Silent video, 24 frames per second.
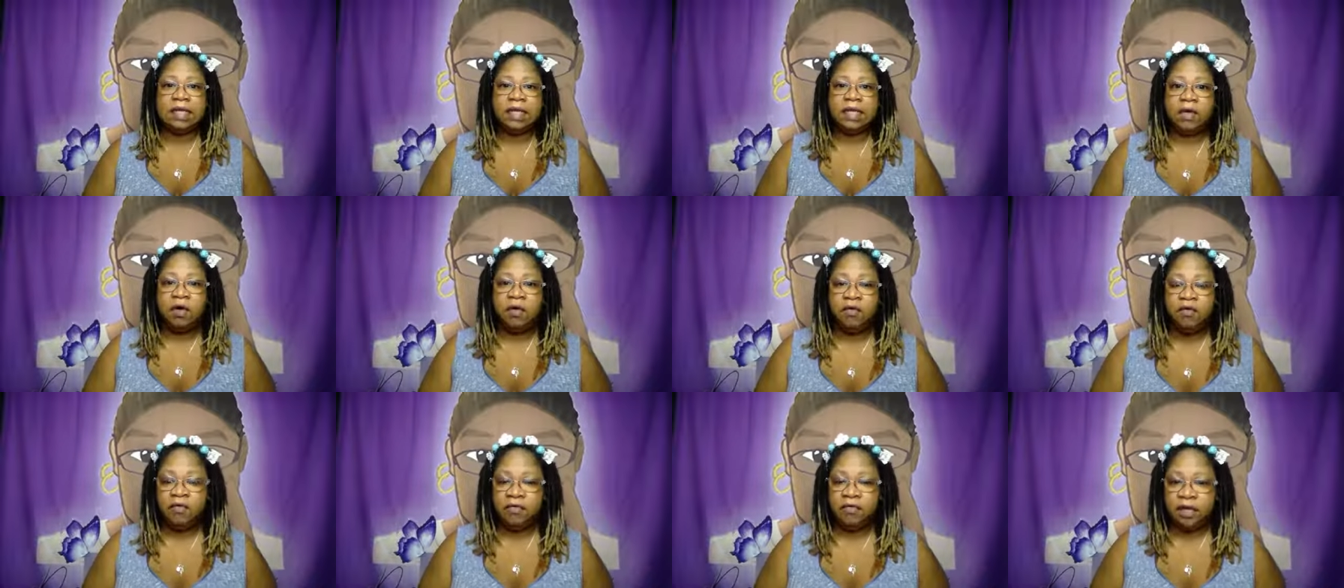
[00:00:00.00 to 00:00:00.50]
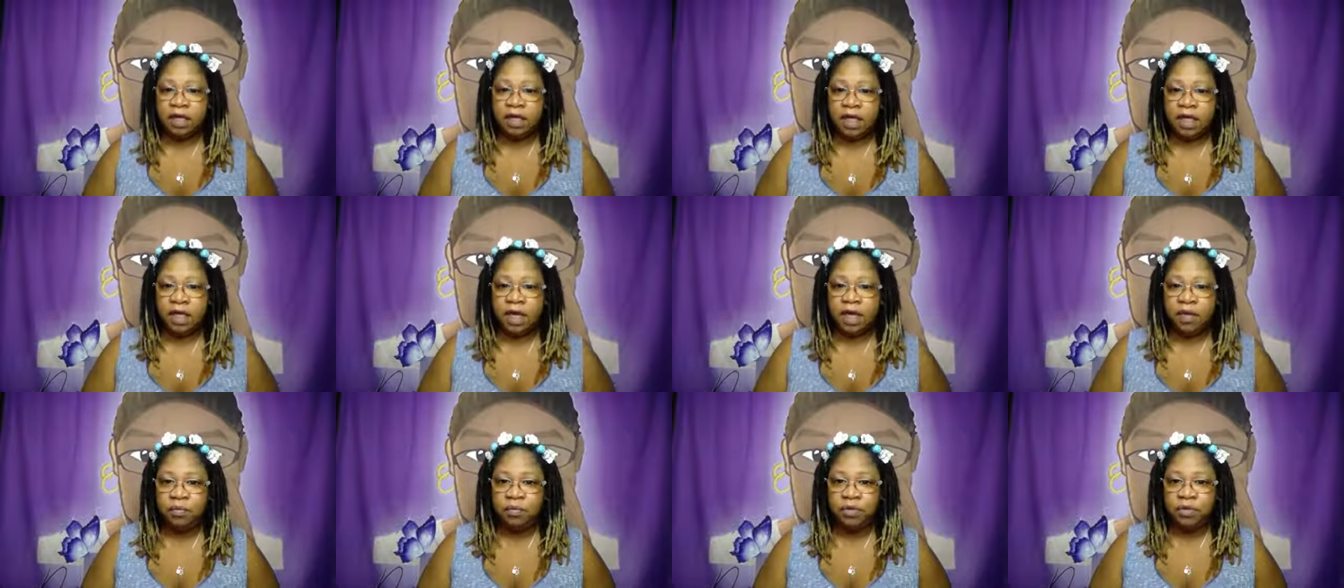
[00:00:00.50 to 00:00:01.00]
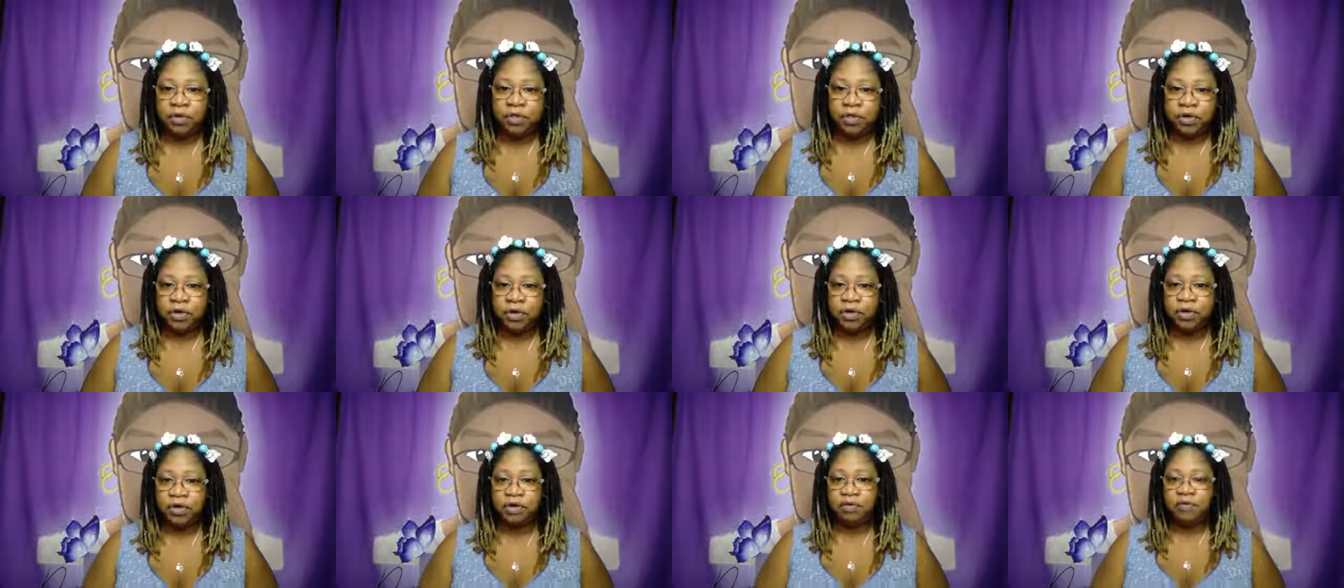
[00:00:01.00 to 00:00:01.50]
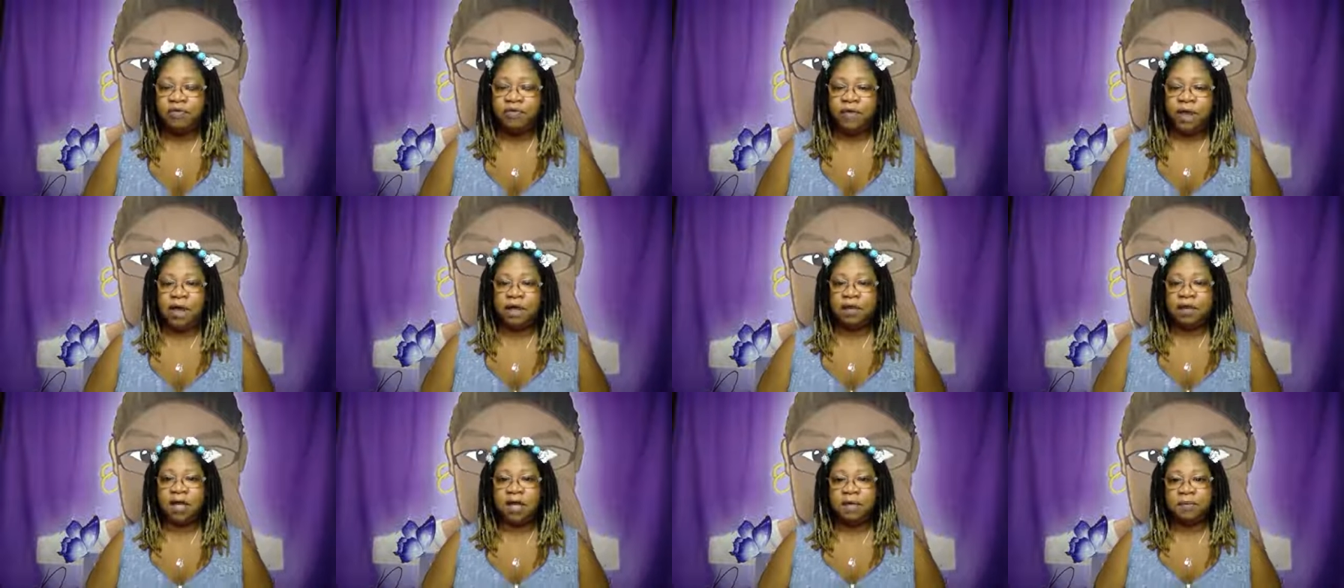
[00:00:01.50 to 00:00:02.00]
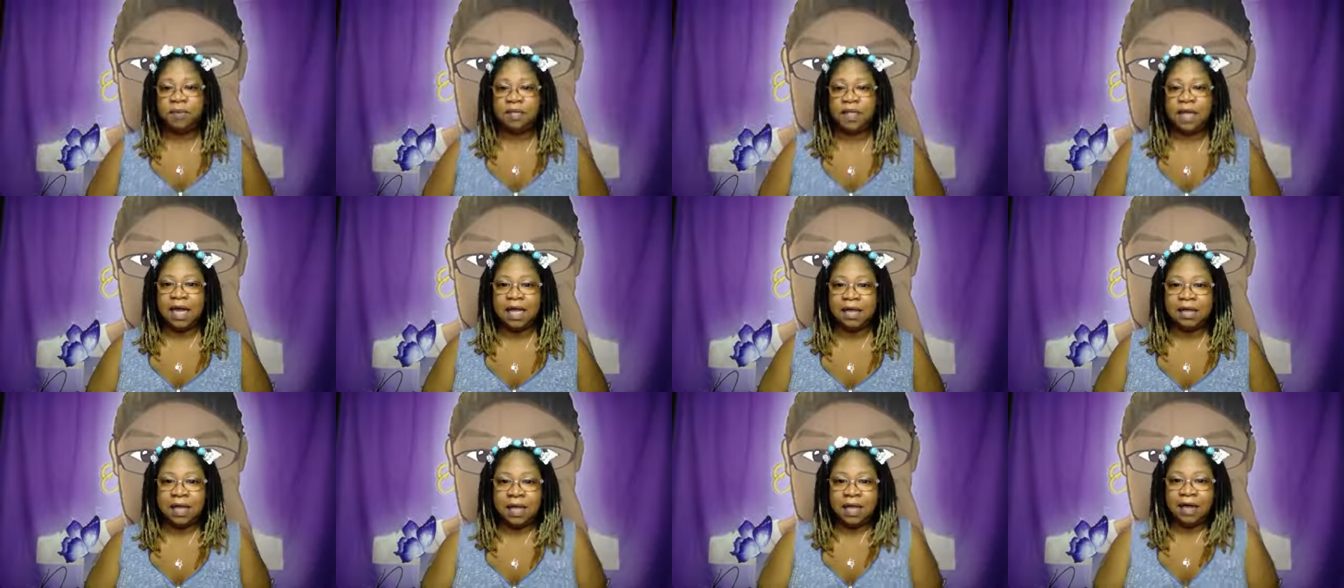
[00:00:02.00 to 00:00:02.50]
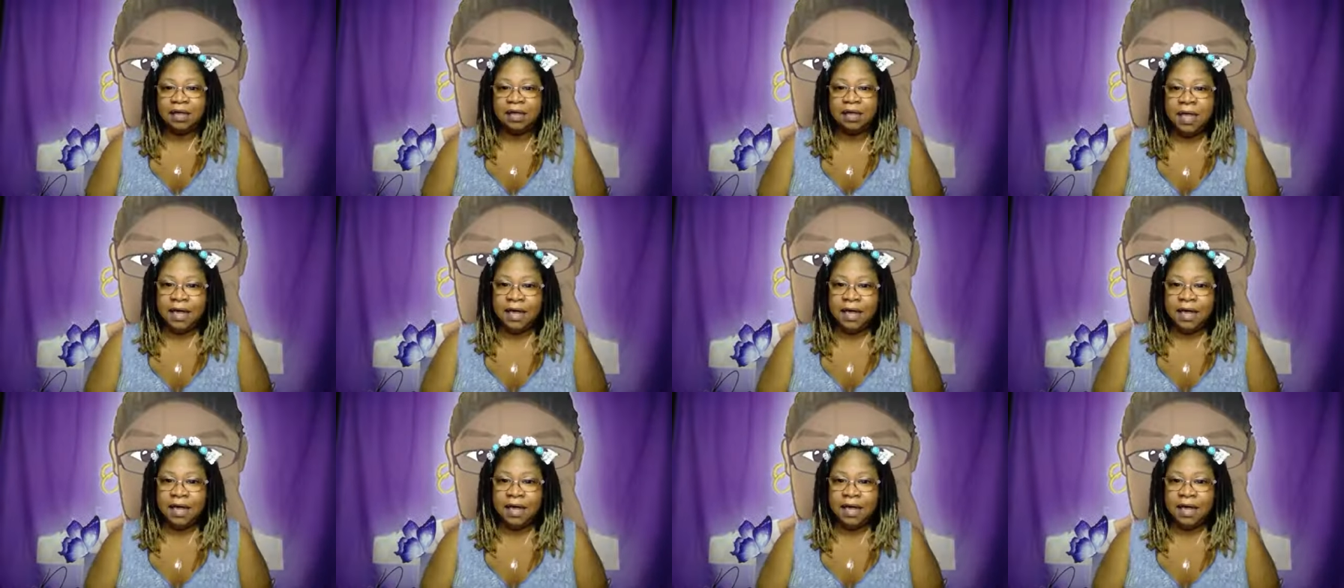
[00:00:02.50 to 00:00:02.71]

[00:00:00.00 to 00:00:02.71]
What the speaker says: hopefully it will turn your frown upside down.